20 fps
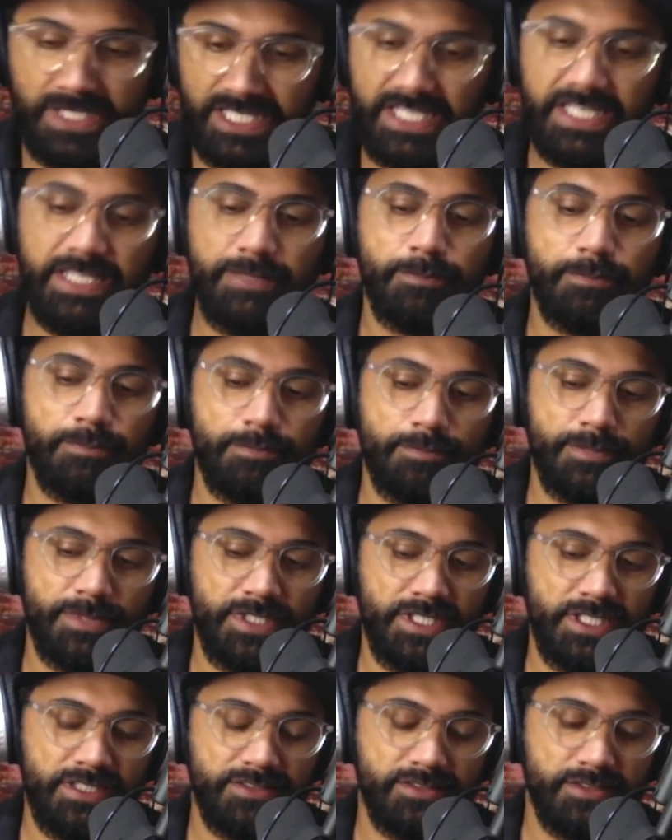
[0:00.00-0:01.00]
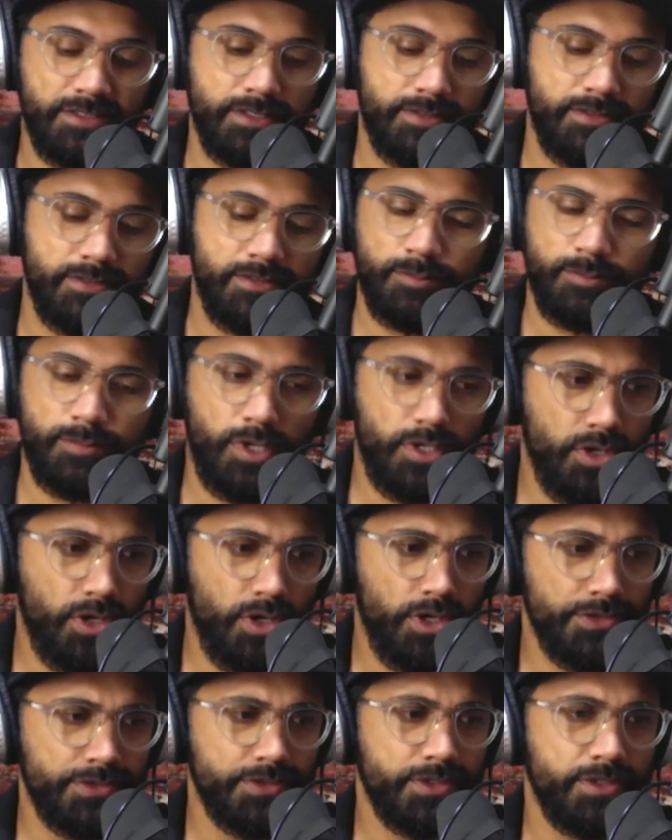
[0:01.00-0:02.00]
he he's a
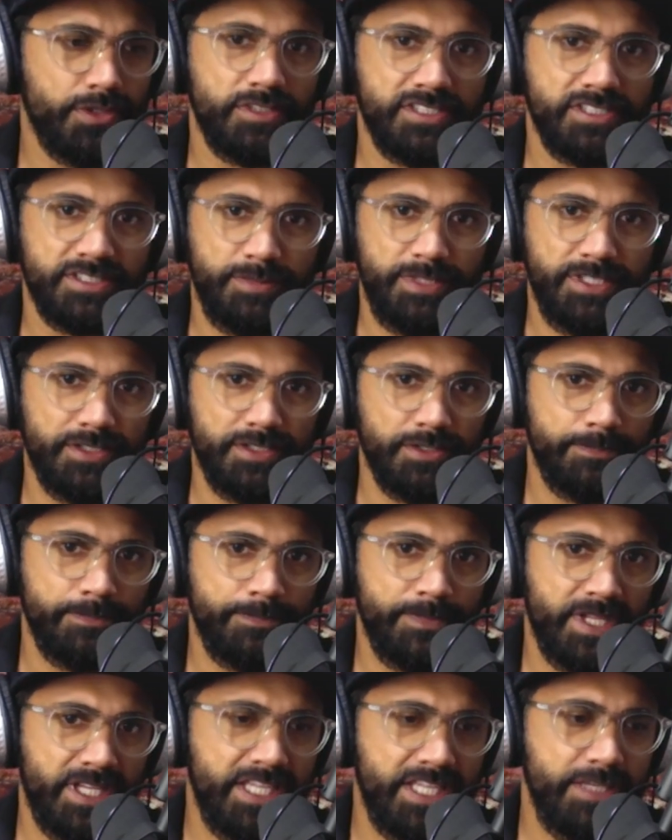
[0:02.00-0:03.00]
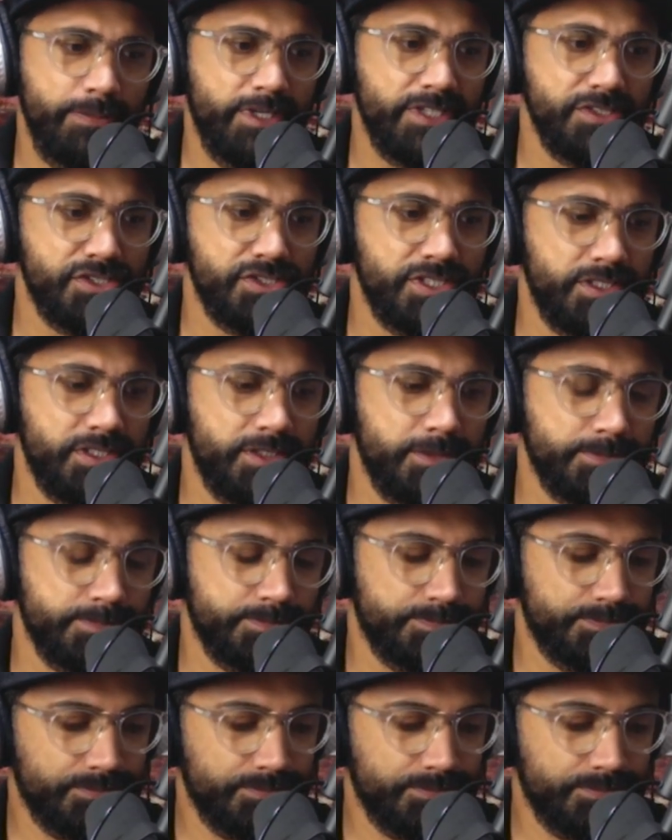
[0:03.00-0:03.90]
an author, a speaker. He mentioned